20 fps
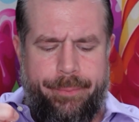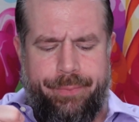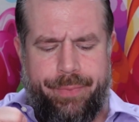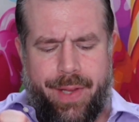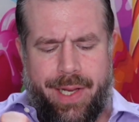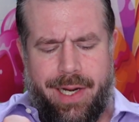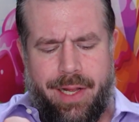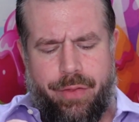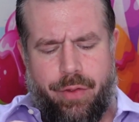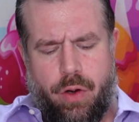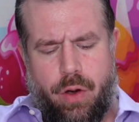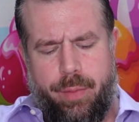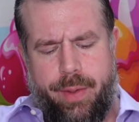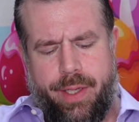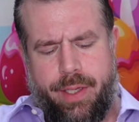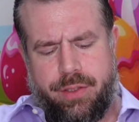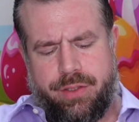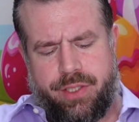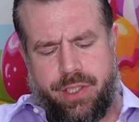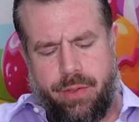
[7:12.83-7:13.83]
And I thought it'd be a
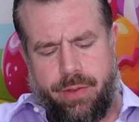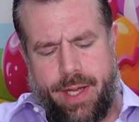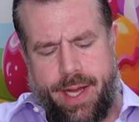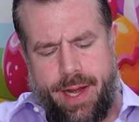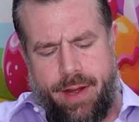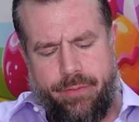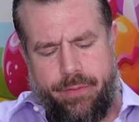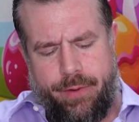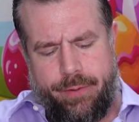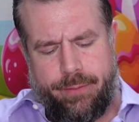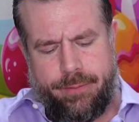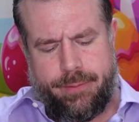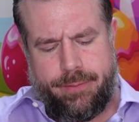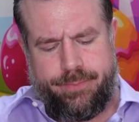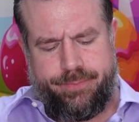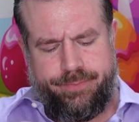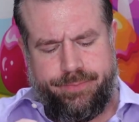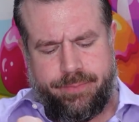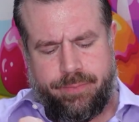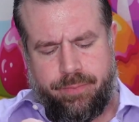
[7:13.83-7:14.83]
good skill to have.
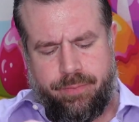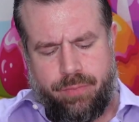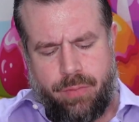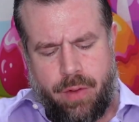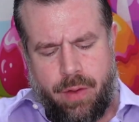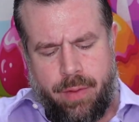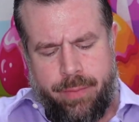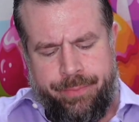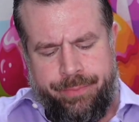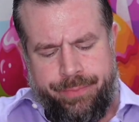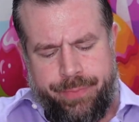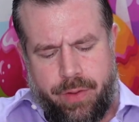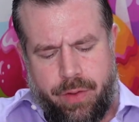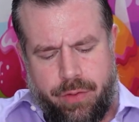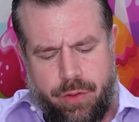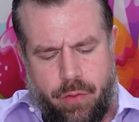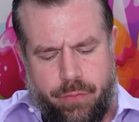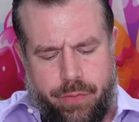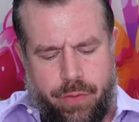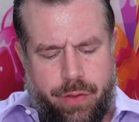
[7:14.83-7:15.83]

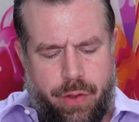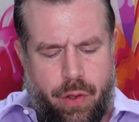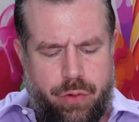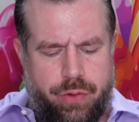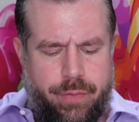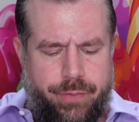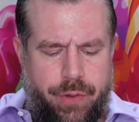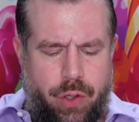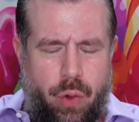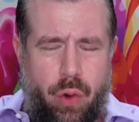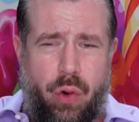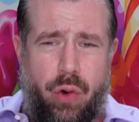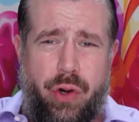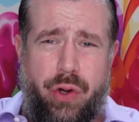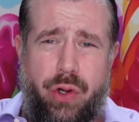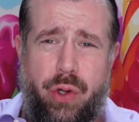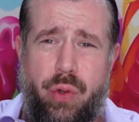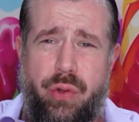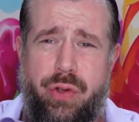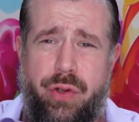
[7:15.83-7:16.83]
So for those of you who are
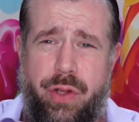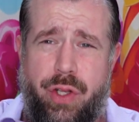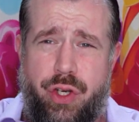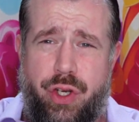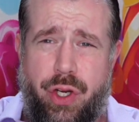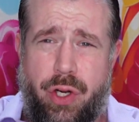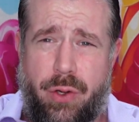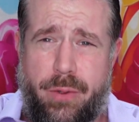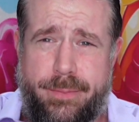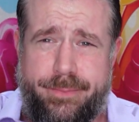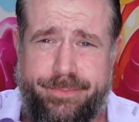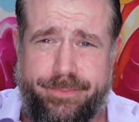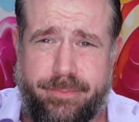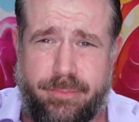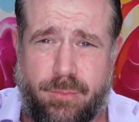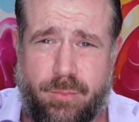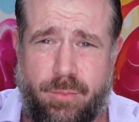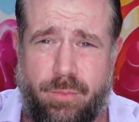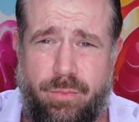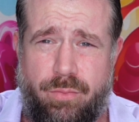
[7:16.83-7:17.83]
new to the show,
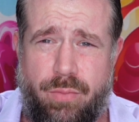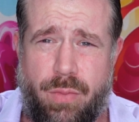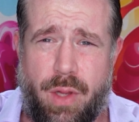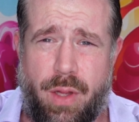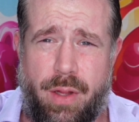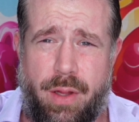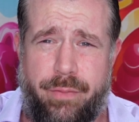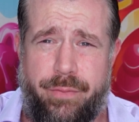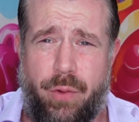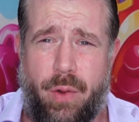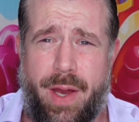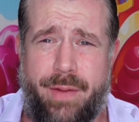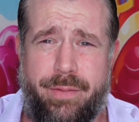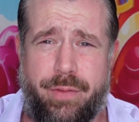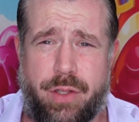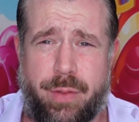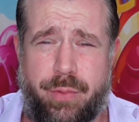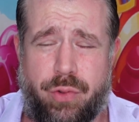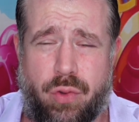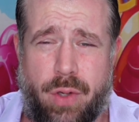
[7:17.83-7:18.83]
if you haven't
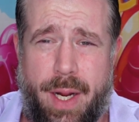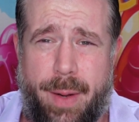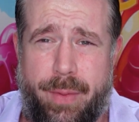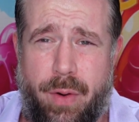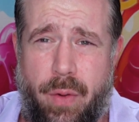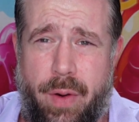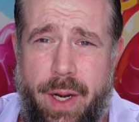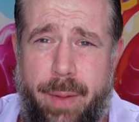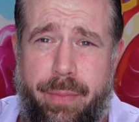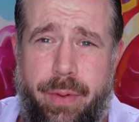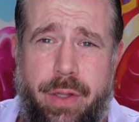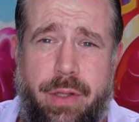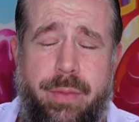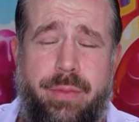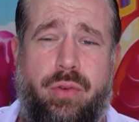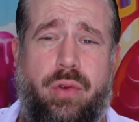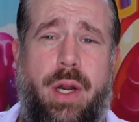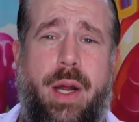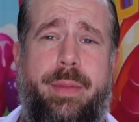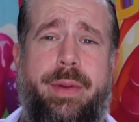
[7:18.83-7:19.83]
subscribed already, please
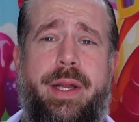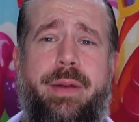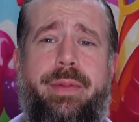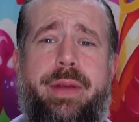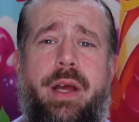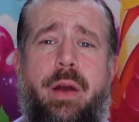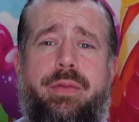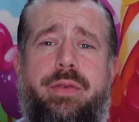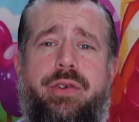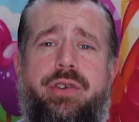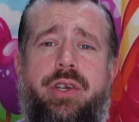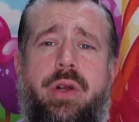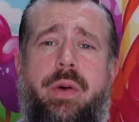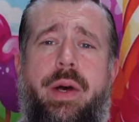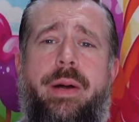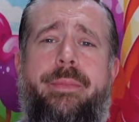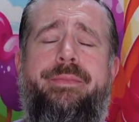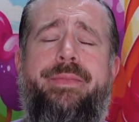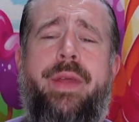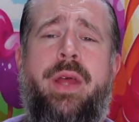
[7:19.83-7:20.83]
subscribe. It definitely helps the show
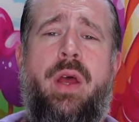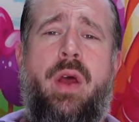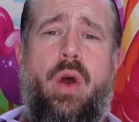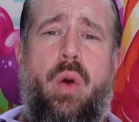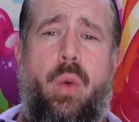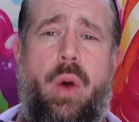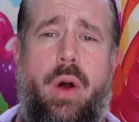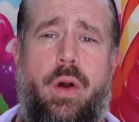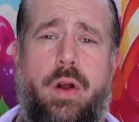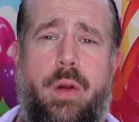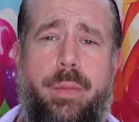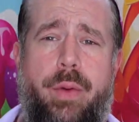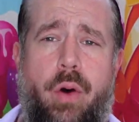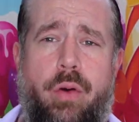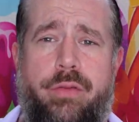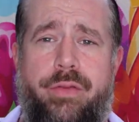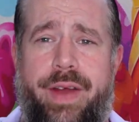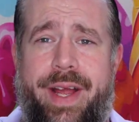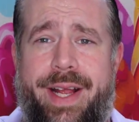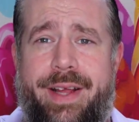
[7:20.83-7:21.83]
out. Welcome
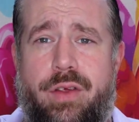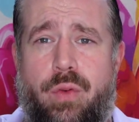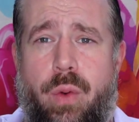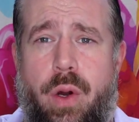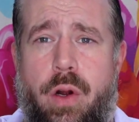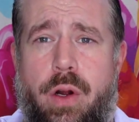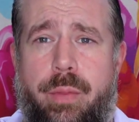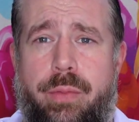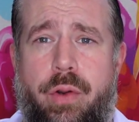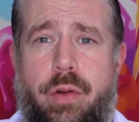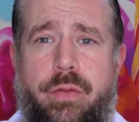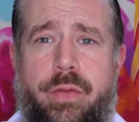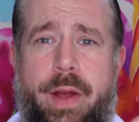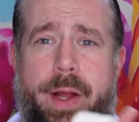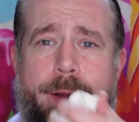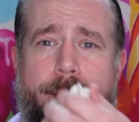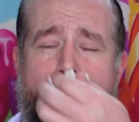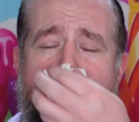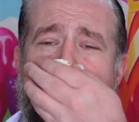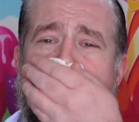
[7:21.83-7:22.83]
old fans, welcome new
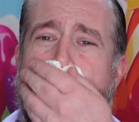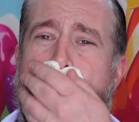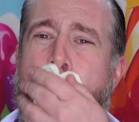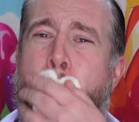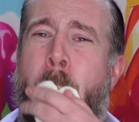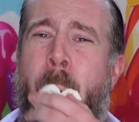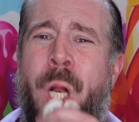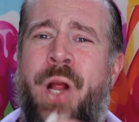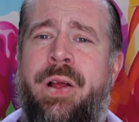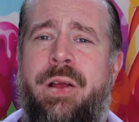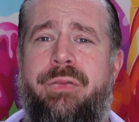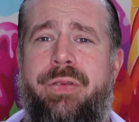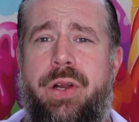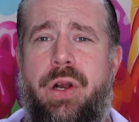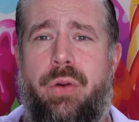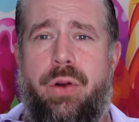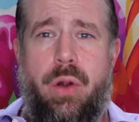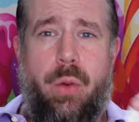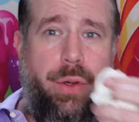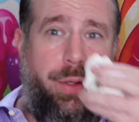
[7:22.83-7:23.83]
fans. If you
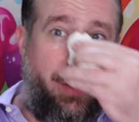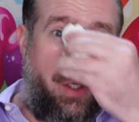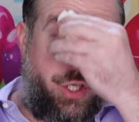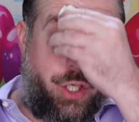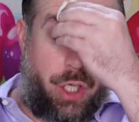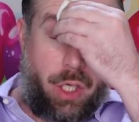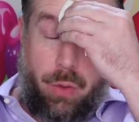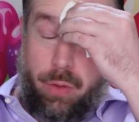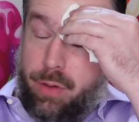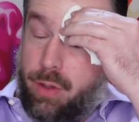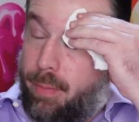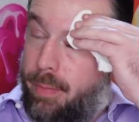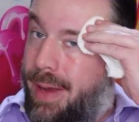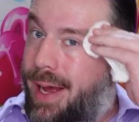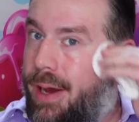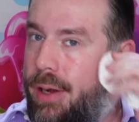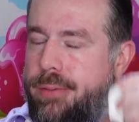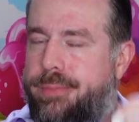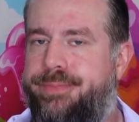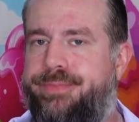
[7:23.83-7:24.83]
don't know what this show is
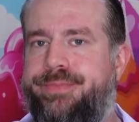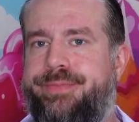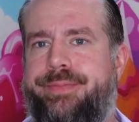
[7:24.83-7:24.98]
about,